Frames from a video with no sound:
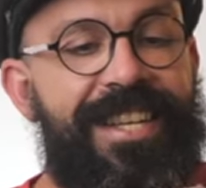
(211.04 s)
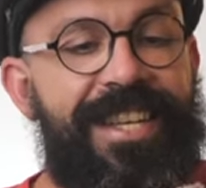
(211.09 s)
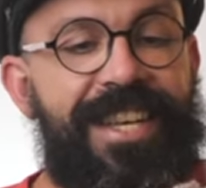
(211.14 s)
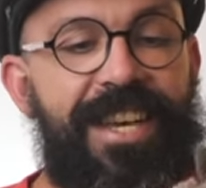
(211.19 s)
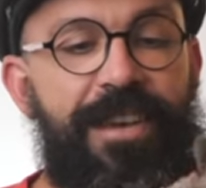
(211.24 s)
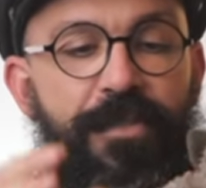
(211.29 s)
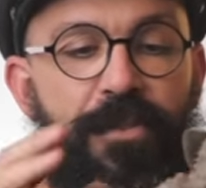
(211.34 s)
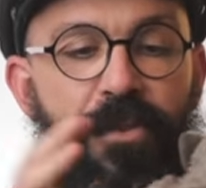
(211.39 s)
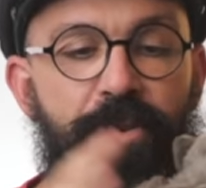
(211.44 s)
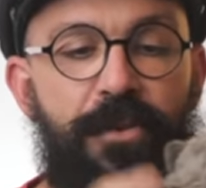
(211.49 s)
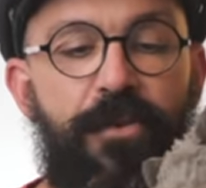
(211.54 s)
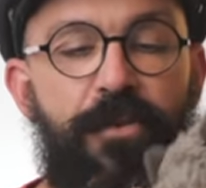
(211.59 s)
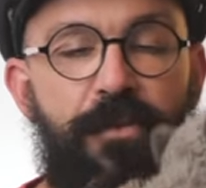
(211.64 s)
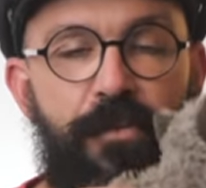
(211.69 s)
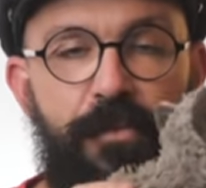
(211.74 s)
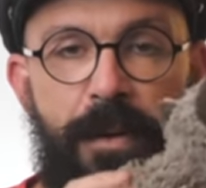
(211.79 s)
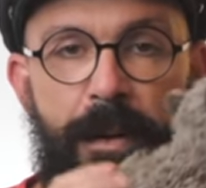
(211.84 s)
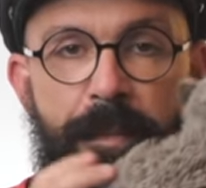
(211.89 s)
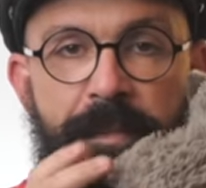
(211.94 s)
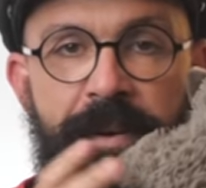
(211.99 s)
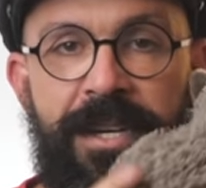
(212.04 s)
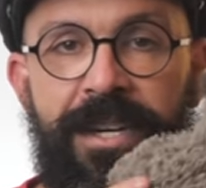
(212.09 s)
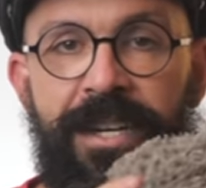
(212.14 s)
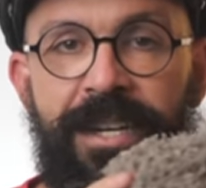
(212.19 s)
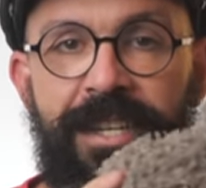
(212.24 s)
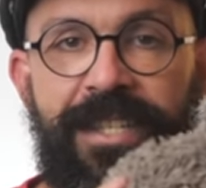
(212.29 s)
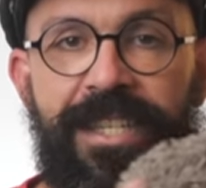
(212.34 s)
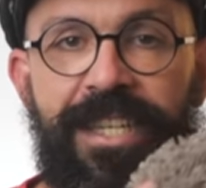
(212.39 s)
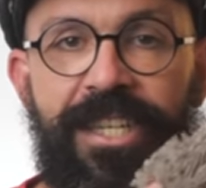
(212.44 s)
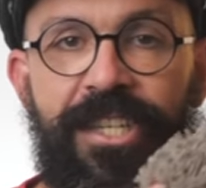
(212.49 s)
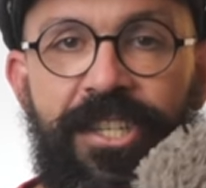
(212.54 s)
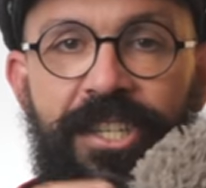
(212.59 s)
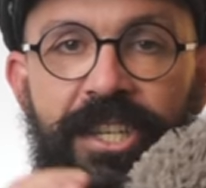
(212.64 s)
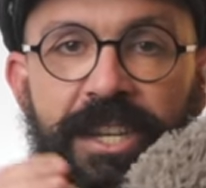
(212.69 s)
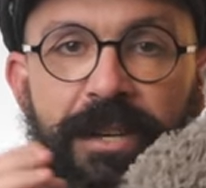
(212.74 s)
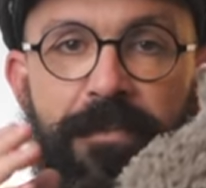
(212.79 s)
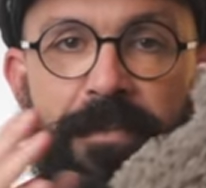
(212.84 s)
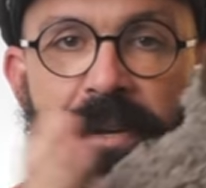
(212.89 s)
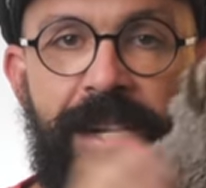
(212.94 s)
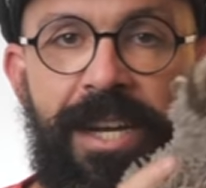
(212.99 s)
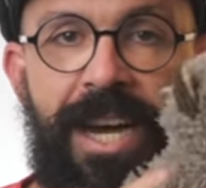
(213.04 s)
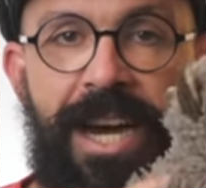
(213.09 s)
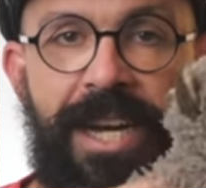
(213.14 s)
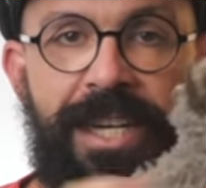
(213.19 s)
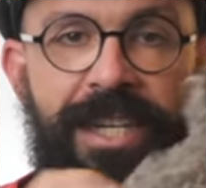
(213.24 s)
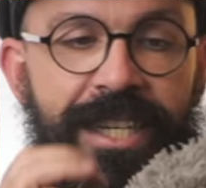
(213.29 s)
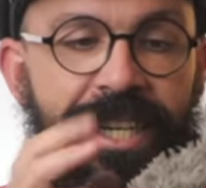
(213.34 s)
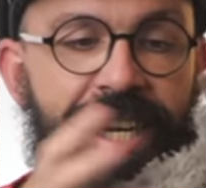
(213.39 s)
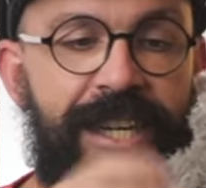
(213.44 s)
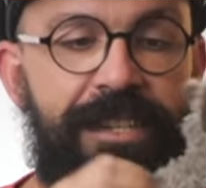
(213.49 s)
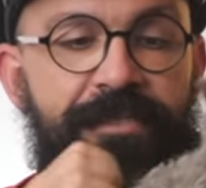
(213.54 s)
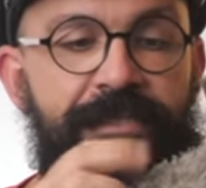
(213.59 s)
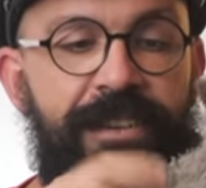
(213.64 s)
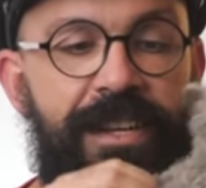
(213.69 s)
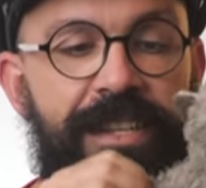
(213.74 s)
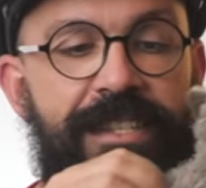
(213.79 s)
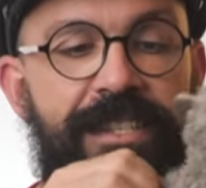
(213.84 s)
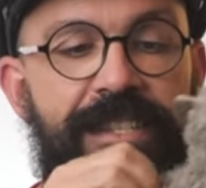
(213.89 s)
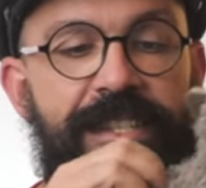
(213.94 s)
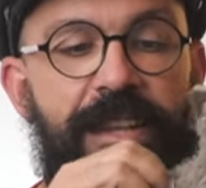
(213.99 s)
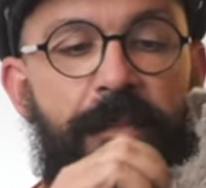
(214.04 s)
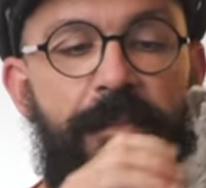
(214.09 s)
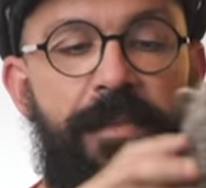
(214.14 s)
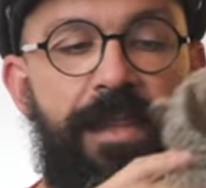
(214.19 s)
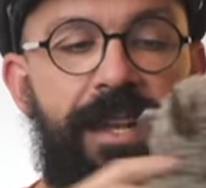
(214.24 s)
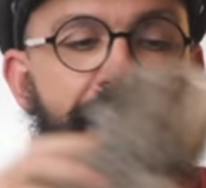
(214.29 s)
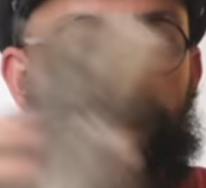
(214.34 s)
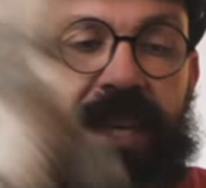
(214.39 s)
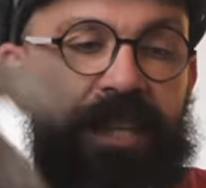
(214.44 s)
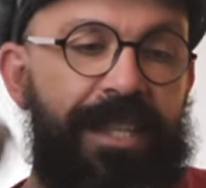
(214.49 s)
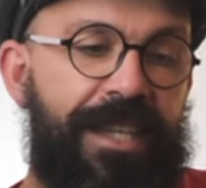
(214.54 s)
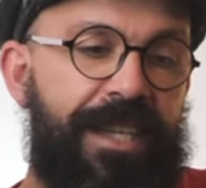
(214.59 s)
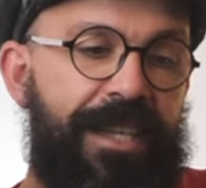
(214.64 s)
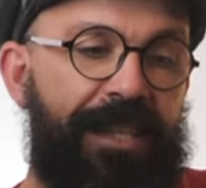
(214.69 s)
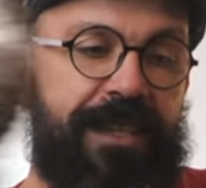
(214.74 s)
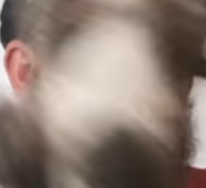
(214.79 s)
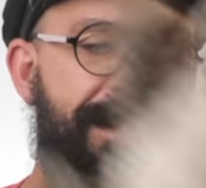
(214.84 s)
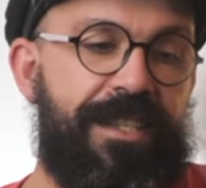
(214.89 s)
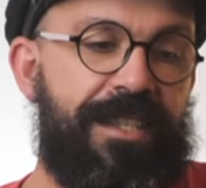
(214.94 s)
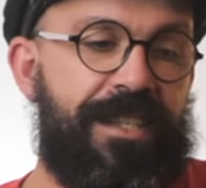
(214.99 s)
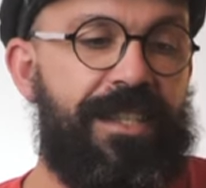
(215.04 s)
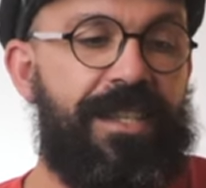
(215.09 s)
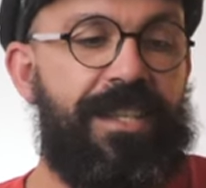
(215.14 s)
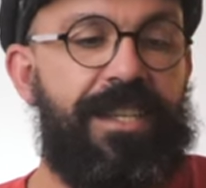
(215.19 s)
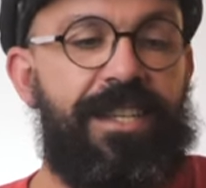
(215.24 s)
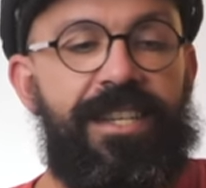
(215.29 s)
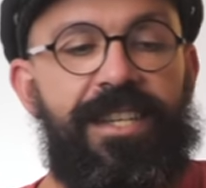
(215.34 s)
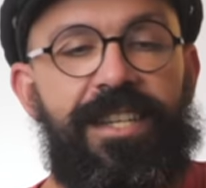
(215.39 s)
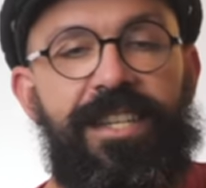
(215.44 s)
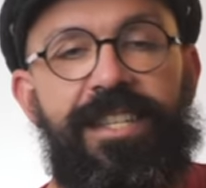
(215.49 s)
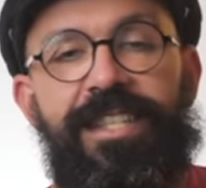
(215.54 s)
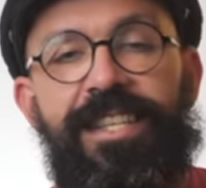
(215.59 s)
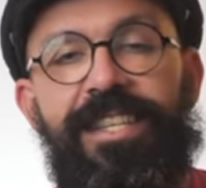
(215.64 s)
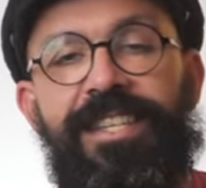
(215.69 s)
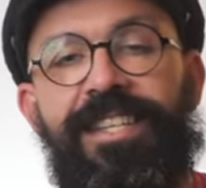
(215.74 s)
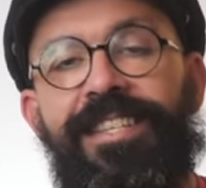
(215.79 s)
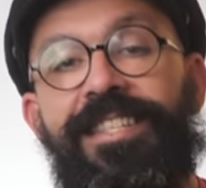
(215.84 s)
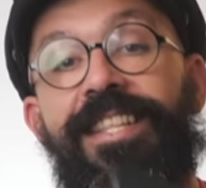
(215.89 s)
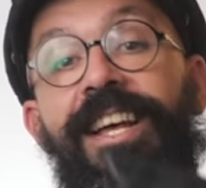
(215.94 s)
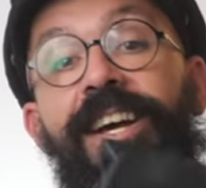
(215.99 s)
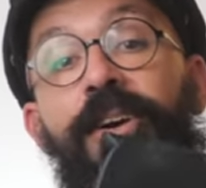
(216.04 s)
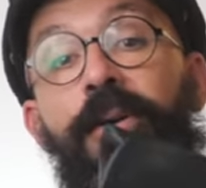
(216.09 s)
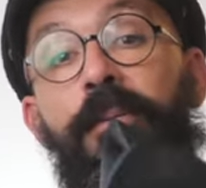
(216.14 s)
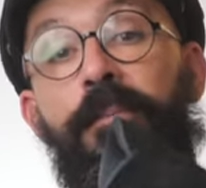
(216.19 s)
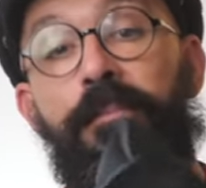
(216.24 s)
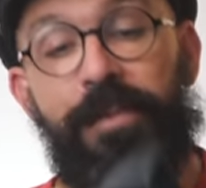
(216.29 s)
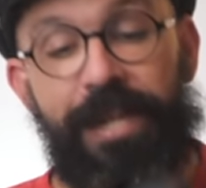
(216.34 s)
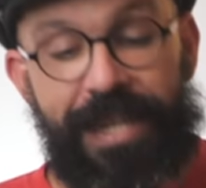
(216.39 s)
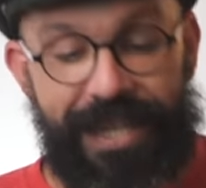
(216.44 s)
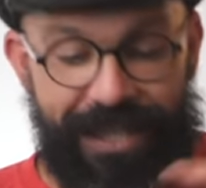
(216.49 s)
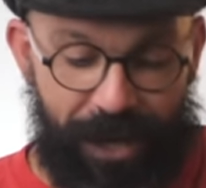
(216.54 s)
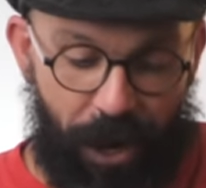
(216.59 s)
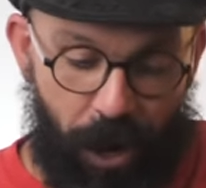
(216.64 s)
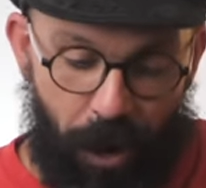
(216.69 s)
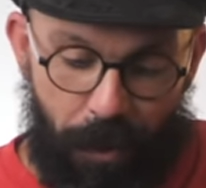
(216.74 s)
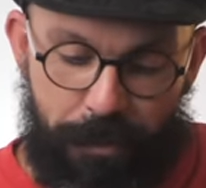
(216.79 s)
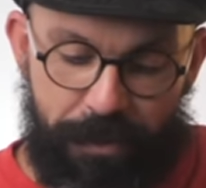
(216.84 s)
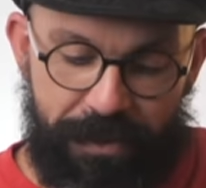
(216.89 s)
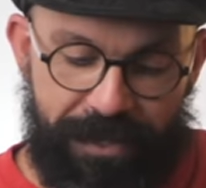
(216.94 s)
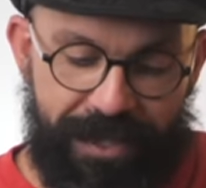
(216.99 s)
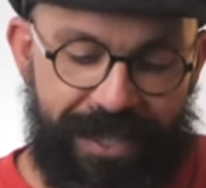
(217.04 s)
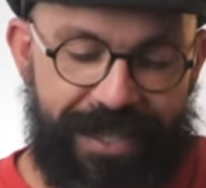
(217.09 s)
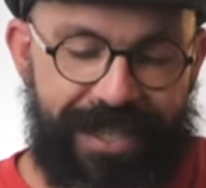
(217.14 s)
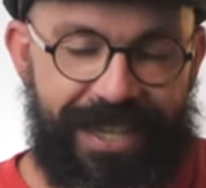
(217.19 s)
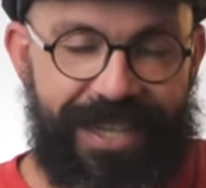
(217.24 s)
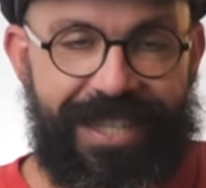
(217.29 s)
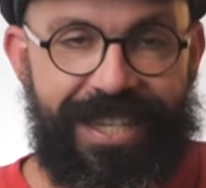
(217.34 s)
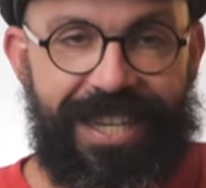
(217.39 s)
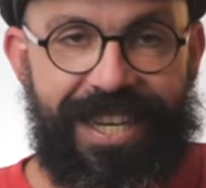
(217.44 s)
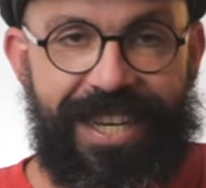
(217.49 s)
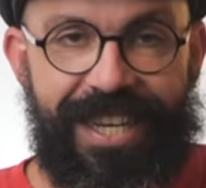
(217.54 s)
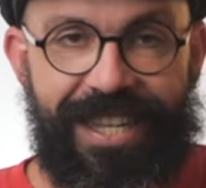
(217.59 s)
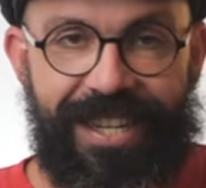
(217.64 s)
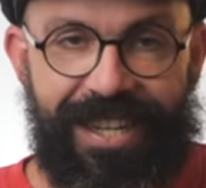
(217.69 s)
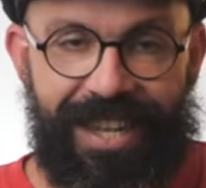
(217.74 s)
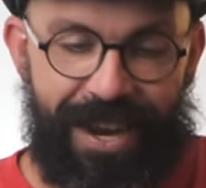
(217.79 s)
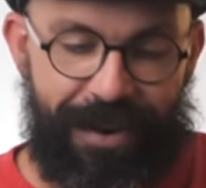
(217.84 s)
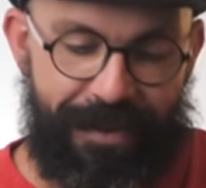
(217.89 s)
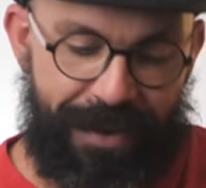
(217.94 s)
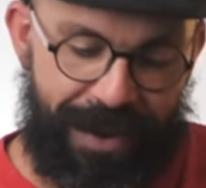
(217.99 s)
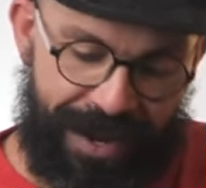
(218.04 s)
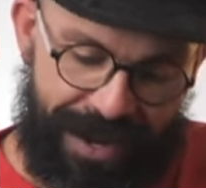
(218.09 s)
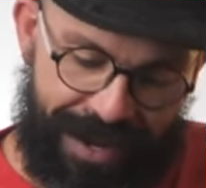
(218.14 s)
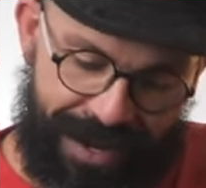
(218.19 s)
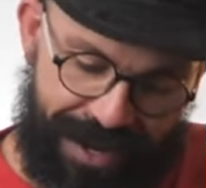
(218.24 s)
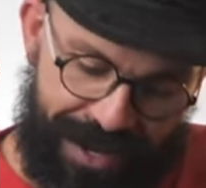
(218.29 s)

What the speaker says: If you remember the Shima liner that felt something like this, this is the complete opposite in the heel area.